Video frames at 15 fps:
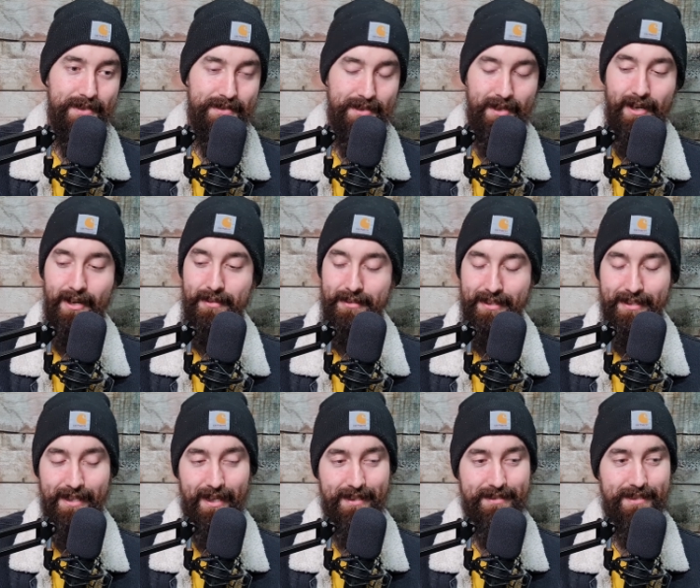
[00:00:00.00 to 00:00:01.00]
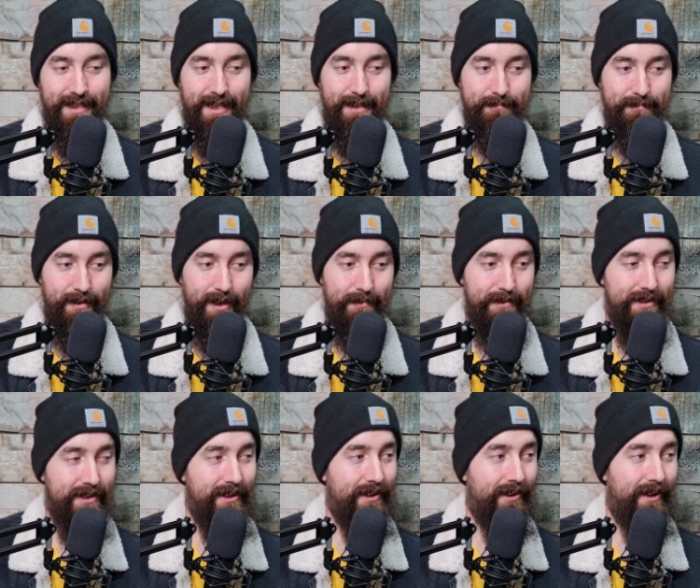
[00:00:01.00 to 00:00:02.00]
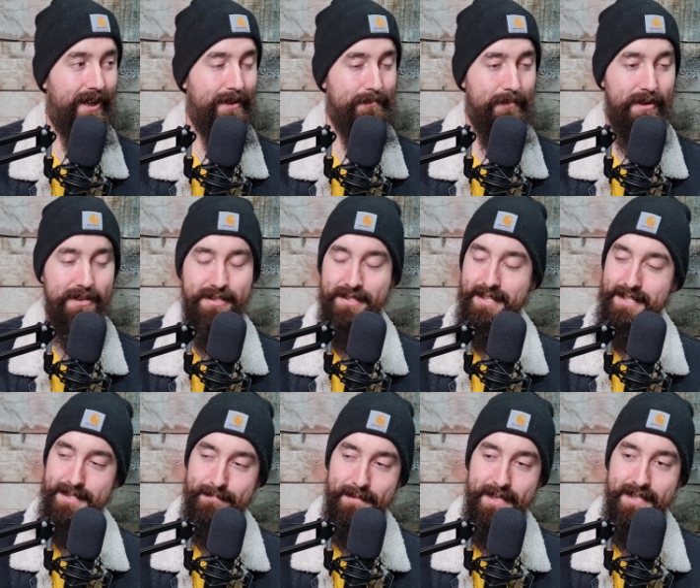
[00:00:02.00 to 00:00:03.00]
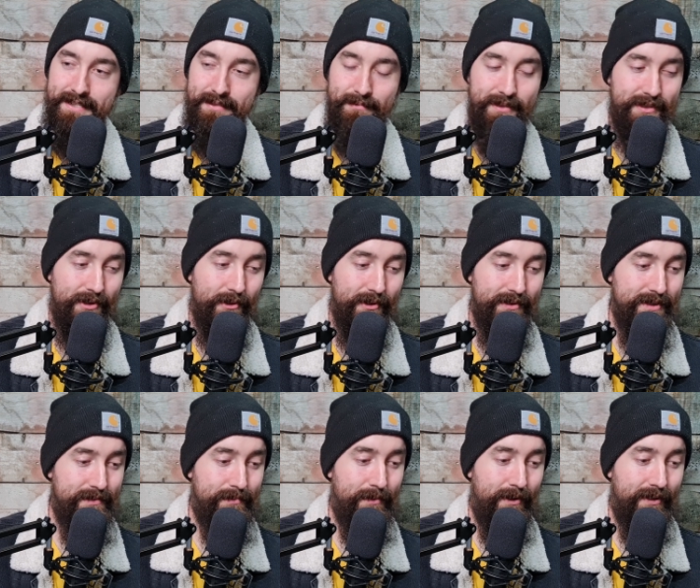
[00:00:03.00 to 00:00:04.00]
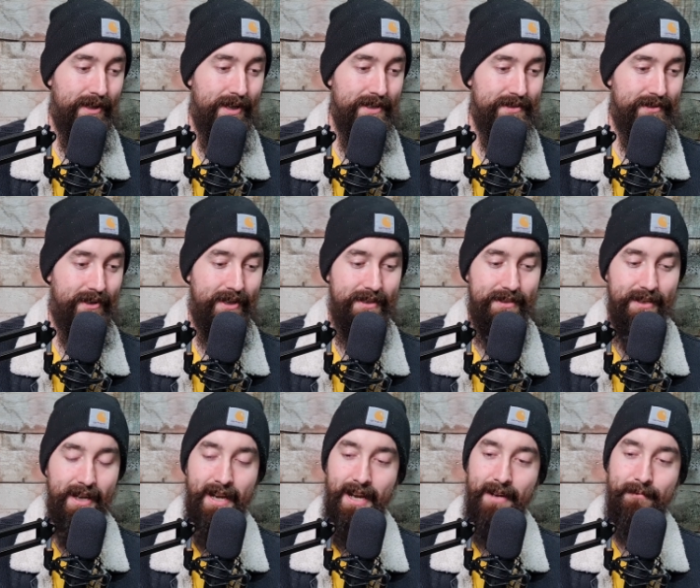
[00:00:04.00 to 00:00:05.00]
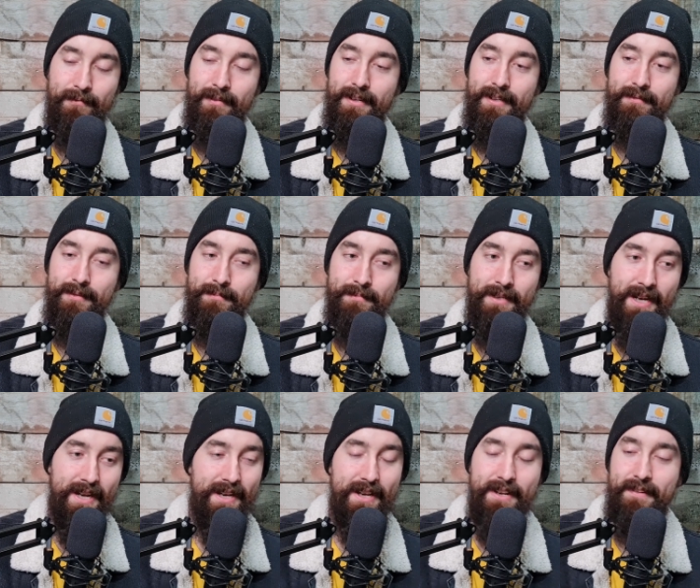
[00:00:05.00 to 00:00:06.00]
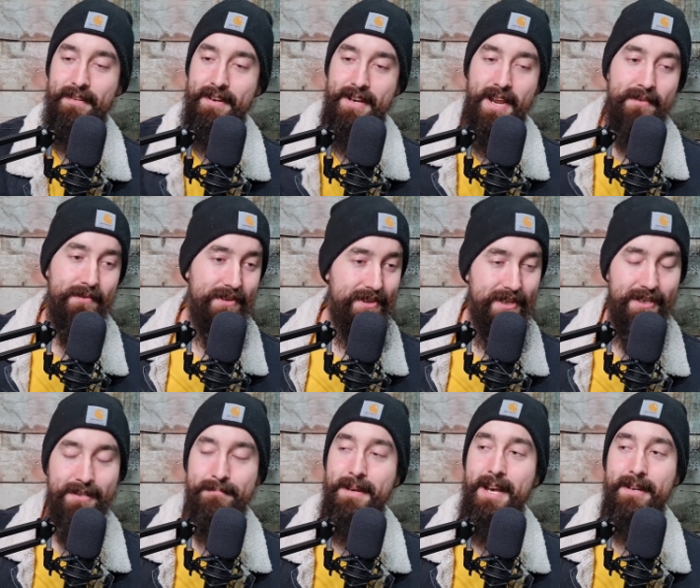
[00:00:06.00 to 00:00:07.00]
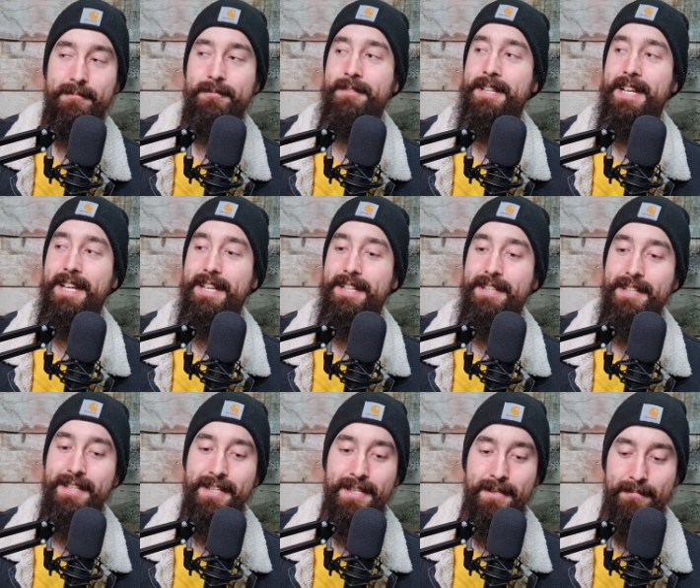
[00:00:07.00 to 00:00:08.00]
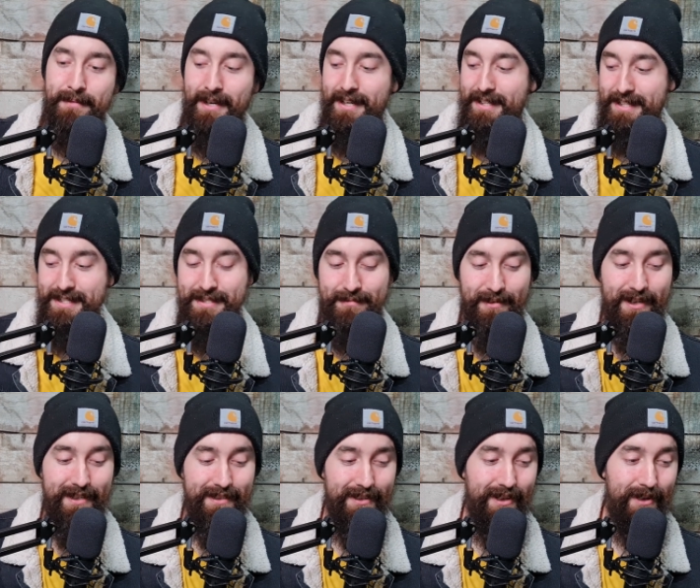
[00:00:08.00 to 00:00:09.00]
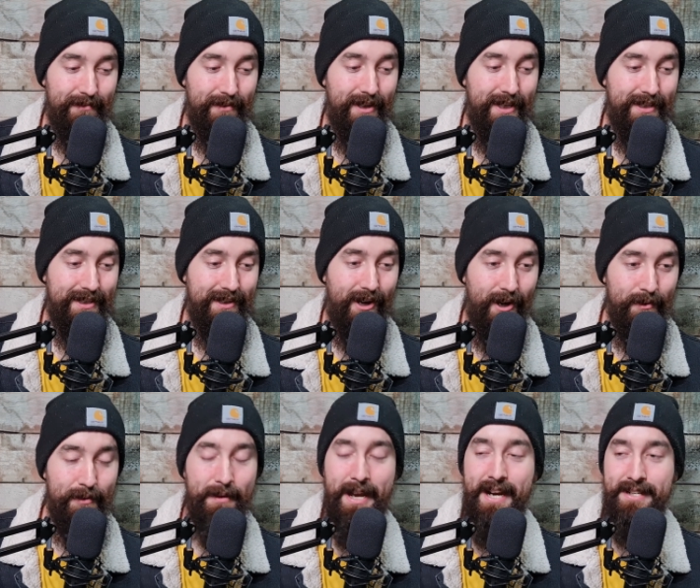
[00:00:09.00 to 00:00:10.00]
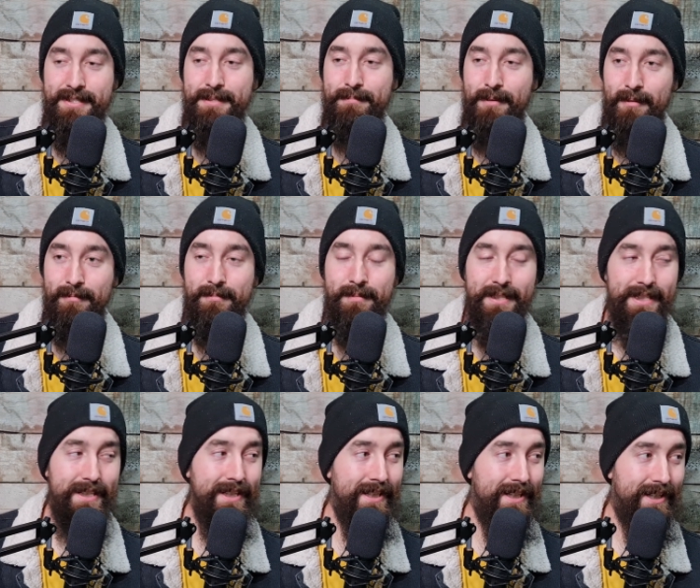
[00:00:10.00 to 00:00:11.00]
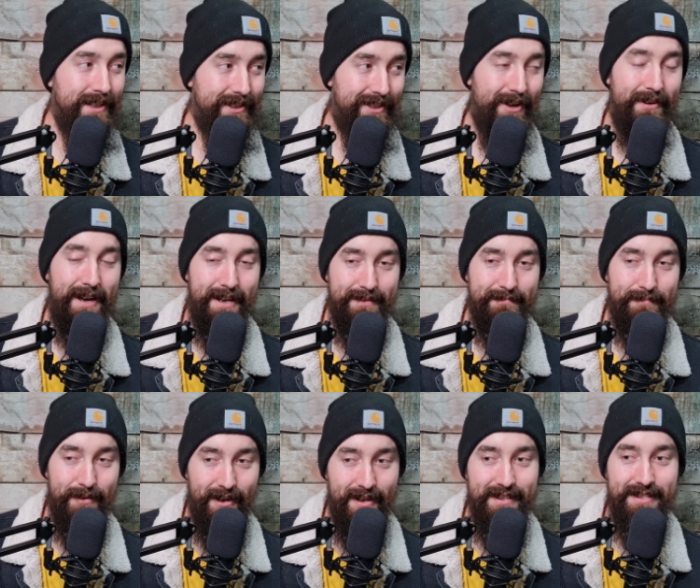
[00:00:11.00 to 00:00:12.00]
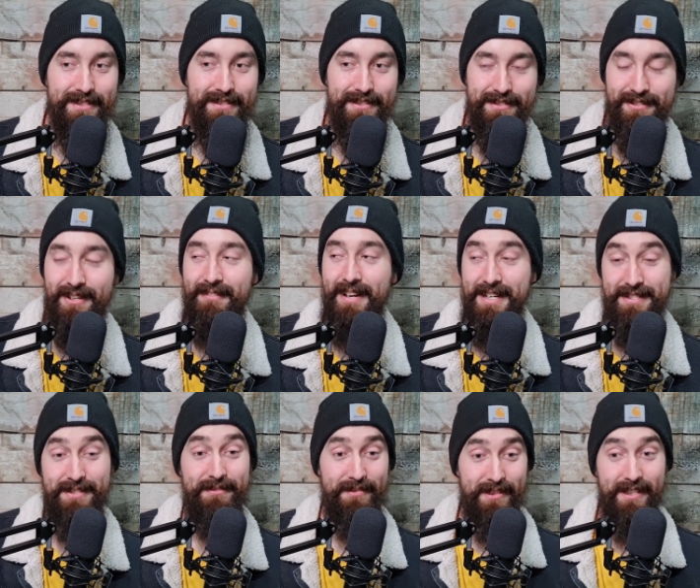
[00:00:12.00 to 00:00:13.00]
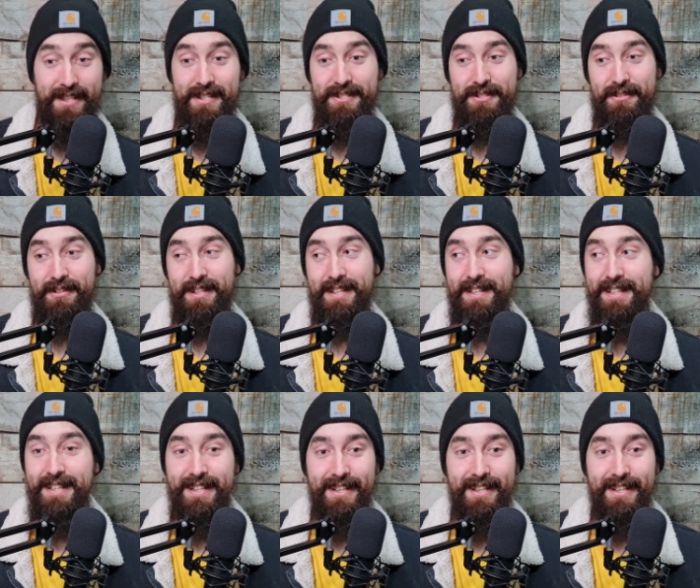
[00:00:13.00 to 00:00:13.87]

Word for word: So I'll go next. Um, I'm not gonna lie. Most of these beers that we do on this podcast, I have one of them and never think about them again. But this one, I'm like, I would actually probably go out and buy this because I'm actually really enjoying it.